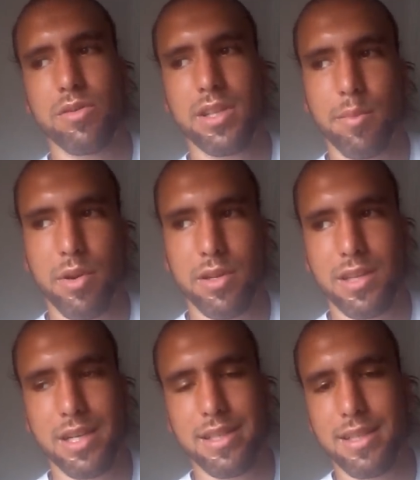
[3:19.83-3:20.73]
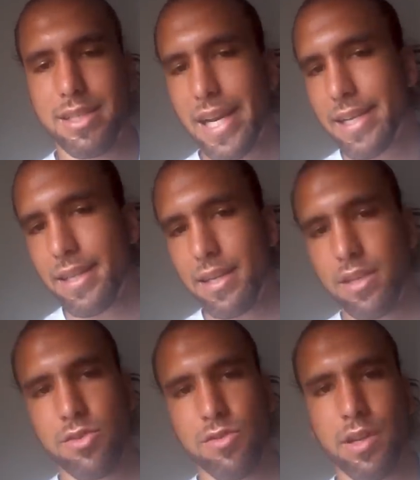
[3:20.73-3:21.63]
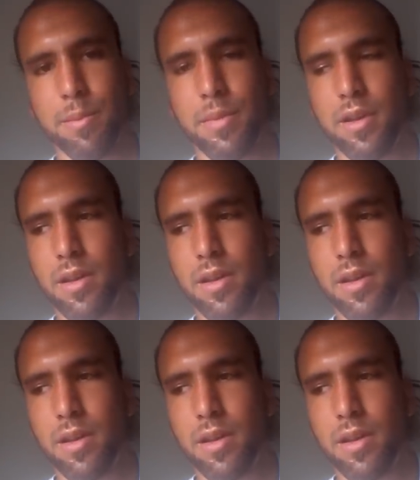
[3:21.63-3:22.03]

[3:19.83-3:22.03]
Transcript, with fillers: you see a person that's dejected in your dream